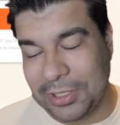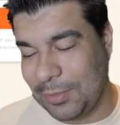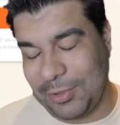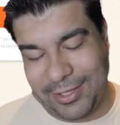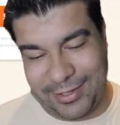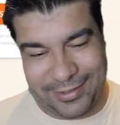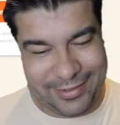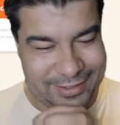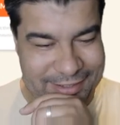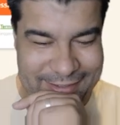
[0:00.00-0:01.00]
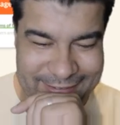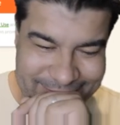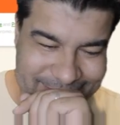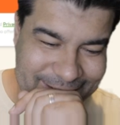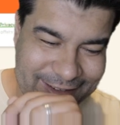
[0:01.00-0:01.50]
No, I'm kidding.
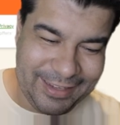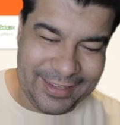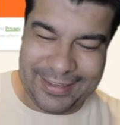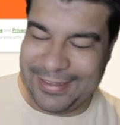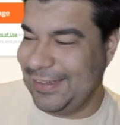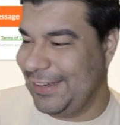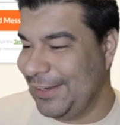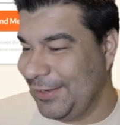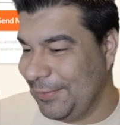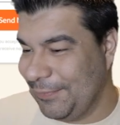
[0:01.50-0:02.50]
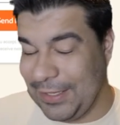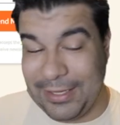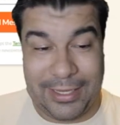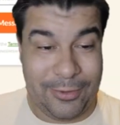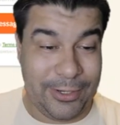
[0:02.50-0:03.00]
Yeah,
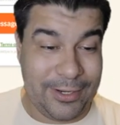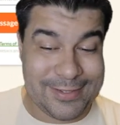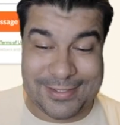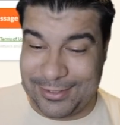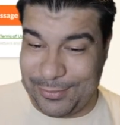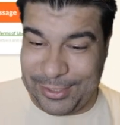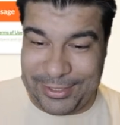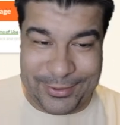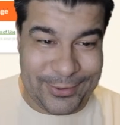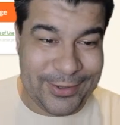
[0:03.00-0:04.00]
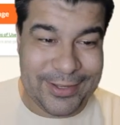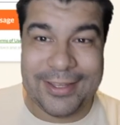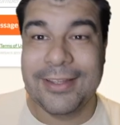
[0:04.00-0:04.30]
anyone else, go buy the car.